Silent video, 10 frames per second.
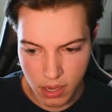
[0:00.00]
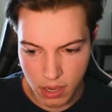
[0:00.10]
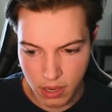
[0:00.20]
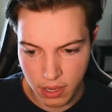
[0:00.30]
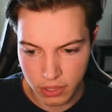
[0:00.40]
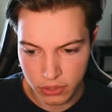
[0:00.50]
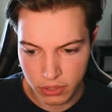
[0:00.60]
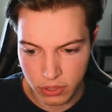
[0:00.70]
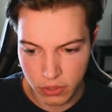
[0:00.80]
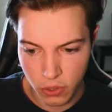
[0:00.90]
I actually
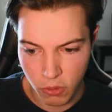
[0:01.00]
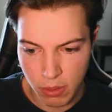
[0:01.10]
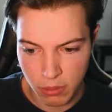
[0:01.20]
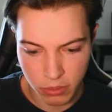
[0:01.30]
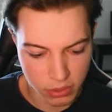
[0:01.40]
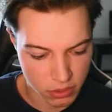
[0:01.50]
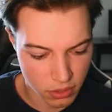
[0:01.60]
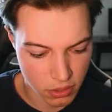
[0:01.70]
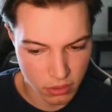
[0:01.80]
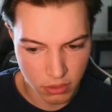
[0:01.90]
don't remember what it's
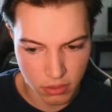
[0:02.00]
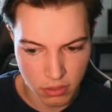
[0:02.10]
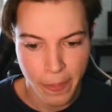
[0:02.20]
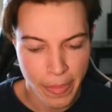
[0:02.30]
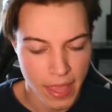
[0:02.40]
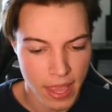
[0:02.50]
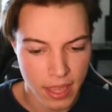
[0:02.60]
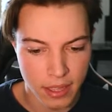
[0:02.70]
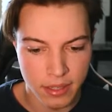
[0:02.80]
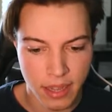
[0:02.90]
called.
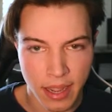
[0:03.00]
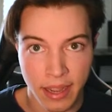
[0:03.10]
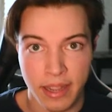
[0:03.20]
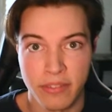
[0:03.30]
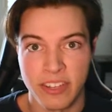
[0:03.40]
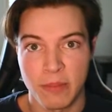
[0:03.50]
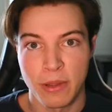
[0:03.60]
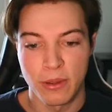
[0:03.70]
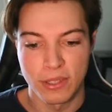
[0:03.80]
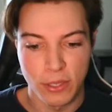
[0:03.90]
And I found my
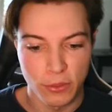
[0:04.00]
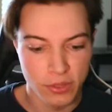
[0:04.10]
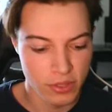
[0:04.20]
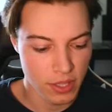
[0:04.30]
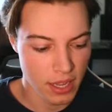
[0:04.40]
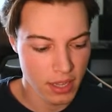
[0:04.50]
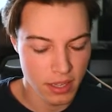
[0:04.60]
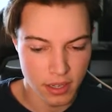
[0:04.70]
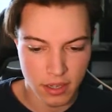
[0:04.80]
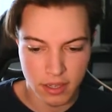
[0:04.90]
old notes,
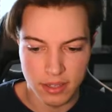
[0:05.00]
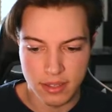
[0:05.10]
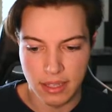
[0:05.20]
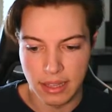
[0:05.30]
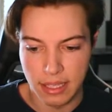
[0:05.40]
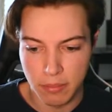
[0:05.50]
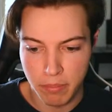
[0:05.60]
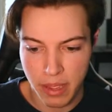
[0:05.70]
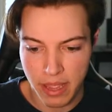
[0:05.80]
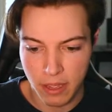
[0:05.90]
and it is lib
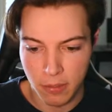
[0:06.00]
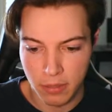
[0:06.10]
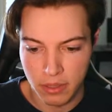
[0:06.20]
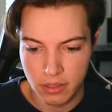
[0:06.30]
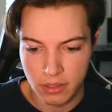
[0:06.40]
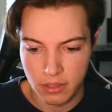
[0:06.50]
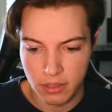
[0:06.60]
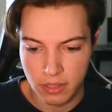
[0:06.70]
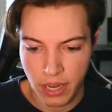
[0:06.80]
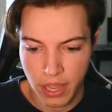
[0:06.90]
pam
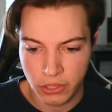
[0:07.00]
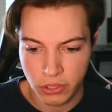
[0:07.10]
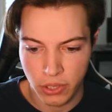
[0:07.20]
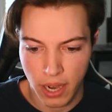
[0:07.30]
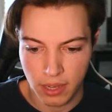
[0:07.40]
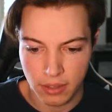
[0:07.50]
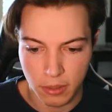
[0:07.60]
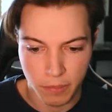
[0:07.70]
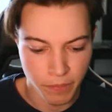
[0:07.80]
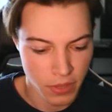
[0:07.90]
dash cracklib.
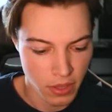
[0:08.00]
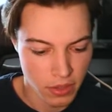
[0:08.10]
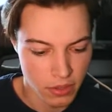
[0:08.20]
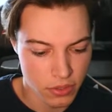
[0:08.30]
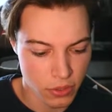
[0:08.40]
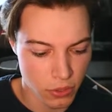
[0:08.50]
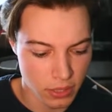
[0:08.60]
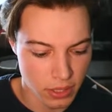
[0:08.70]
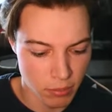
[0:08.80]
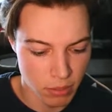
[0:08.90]
So
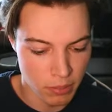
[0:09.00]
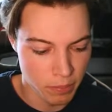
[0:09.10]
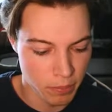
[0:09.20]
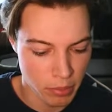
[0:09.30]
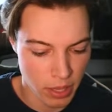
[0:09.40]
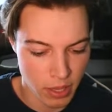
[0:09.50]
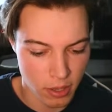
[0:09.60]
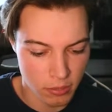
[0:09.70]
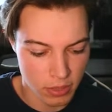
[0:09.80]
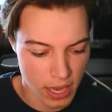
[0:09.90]
lib
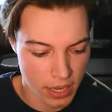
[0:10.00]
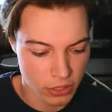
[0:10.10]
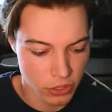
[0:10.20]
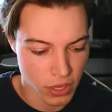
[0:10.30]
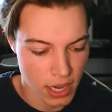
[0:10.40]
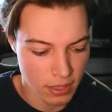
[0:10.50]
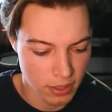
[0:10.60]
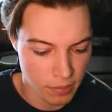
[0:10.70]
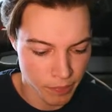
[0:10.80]
pam dash cracklib.